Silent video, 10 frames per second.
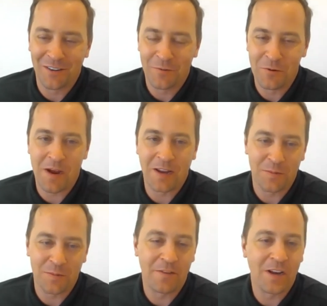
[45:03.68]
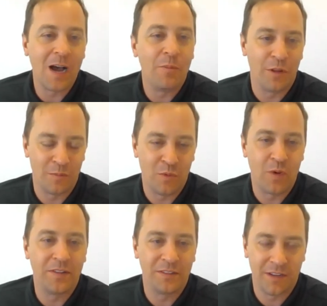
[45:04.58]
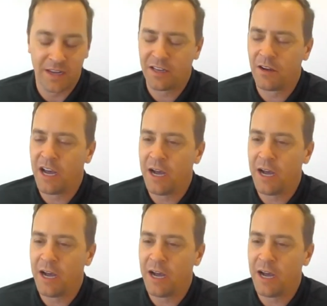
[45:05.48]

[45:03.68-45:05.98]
reminds me of a couple other points to hit.